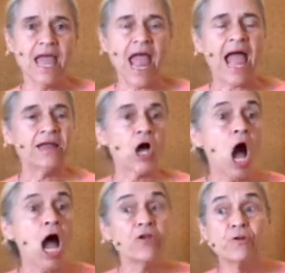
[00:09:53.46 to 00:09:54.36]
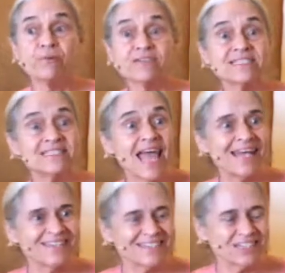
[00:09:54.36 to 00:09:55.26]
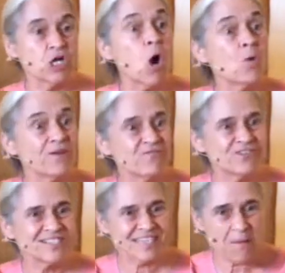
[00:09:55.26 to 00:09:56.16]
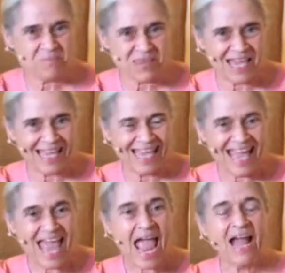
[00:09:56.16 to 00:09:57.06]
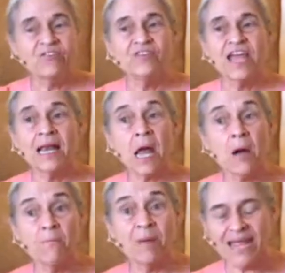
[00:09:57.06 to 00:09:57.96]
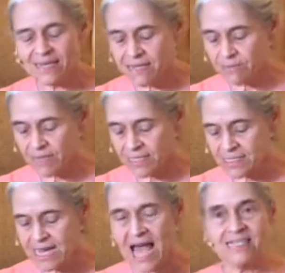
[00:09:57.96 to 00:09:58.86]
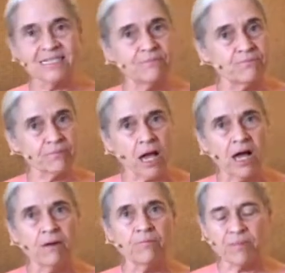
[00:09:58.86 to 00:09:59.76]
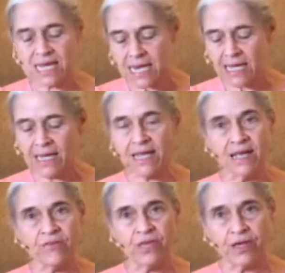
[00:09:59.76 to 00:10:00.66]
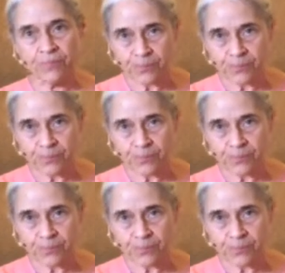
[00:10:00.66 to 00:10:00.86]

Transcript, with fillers: and 100% going for something. And then abandonment has a uh, meaning in the